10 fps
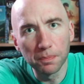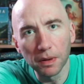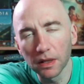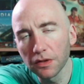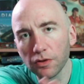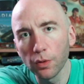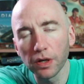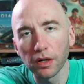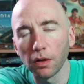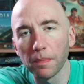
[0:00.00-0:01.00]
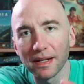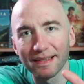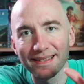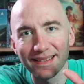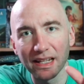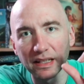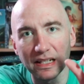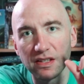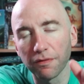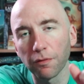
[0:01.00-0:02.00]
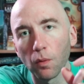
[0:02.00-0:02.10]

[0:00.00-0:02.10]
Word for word: but let's do it in a little bit slightly different